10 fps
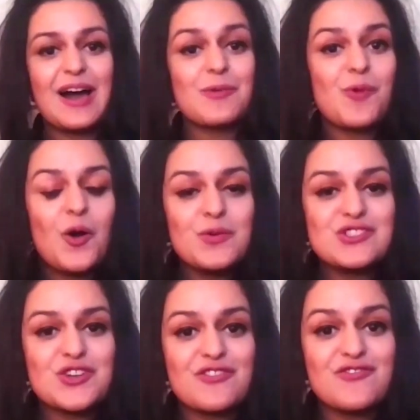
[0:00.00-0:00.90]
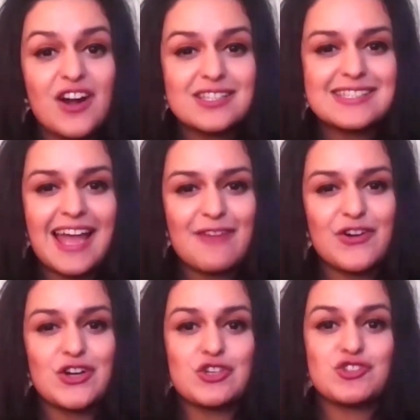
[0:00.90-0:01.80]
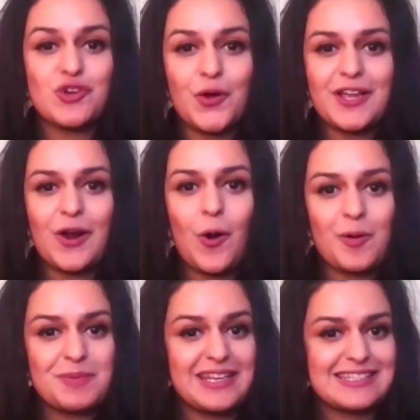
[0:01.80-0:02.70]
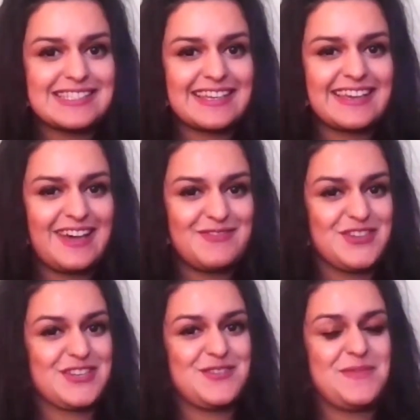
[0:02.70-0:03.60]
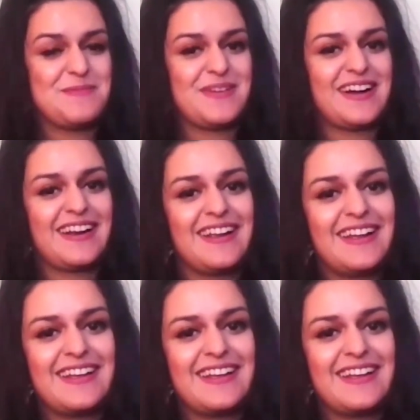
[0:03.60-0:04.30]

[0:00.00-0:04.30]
Uh, and what was your first ever drawing or painting, if you can remember?